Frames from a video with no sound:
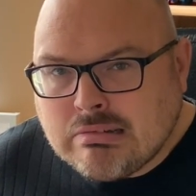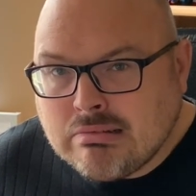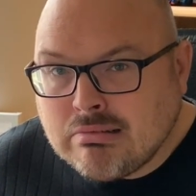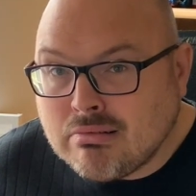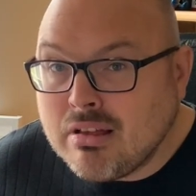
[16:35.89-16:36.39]

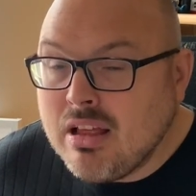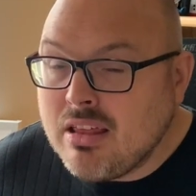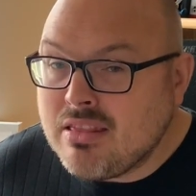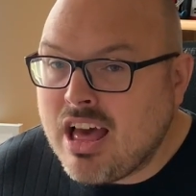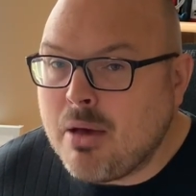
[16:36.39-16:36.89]

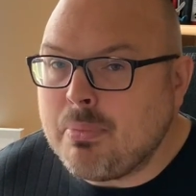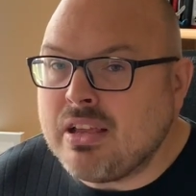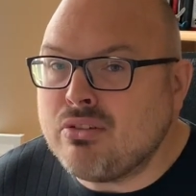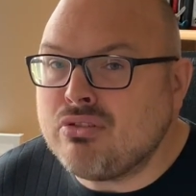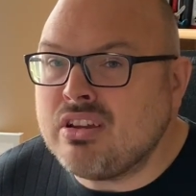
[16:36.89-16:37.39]
That would be
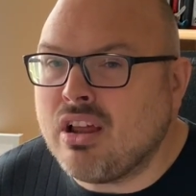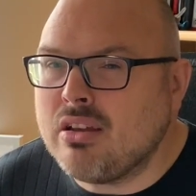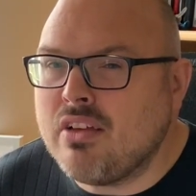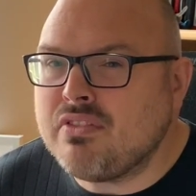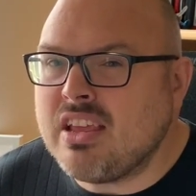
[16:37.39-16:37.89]
interesting. I'd
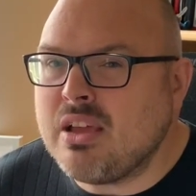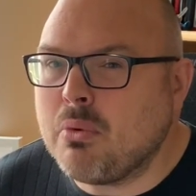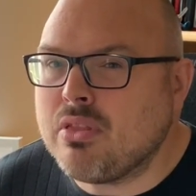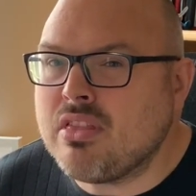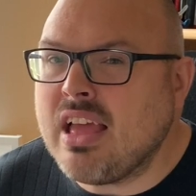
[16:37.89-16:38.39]
love to hear
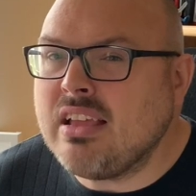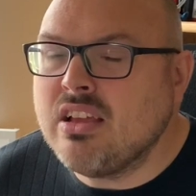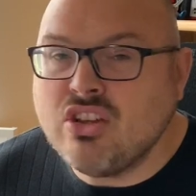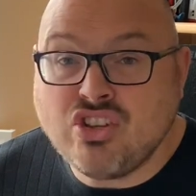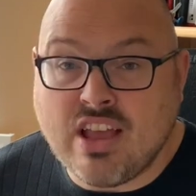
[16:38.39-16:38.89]
what
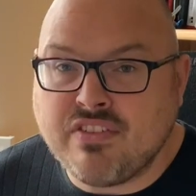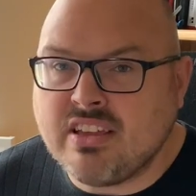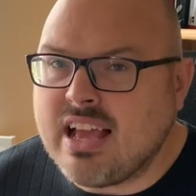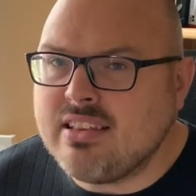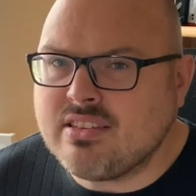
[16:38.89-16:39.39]
Jeff and
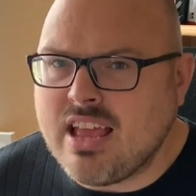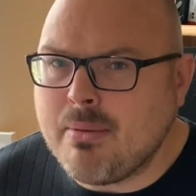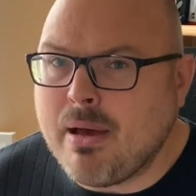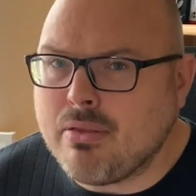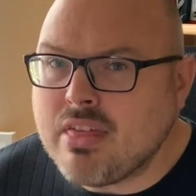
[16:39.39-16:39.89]
Ken say
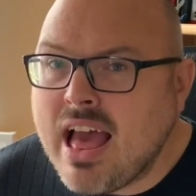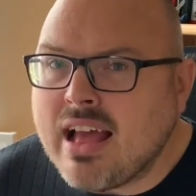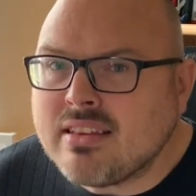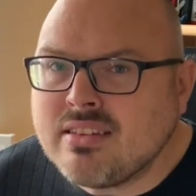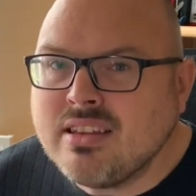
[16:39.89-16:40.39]
about
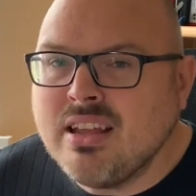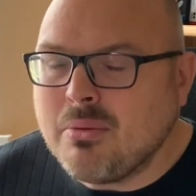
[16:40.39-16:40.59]
that,